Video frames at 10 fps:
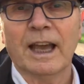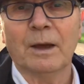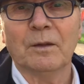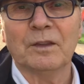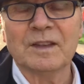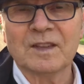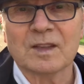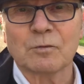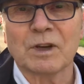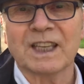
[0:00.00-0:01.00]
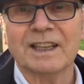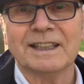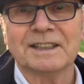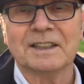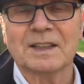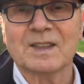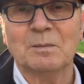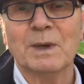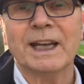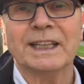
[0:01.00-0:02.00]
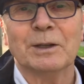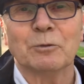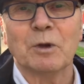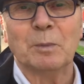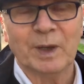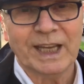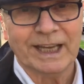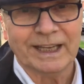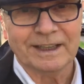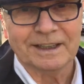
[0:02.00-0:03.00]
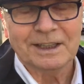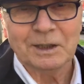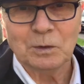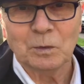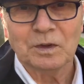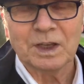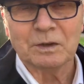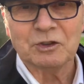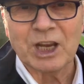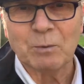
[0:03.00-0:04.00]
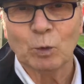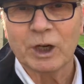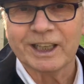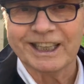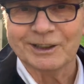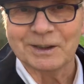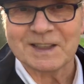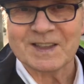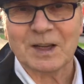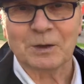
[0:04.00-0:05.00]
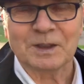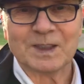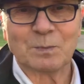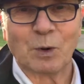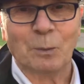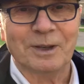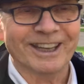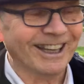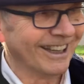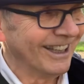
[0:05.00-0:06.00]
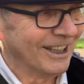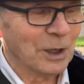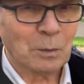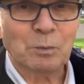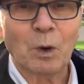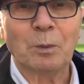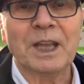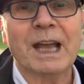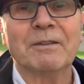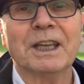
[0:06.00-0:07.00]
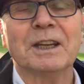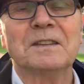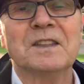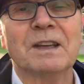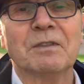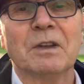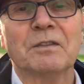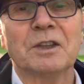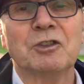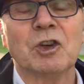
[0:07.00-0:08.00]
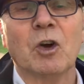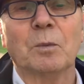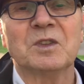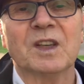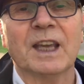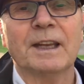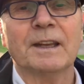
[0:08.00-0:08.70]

This is regarded as a minor repair, although Jem working on his own is probably having a devil of a job to get it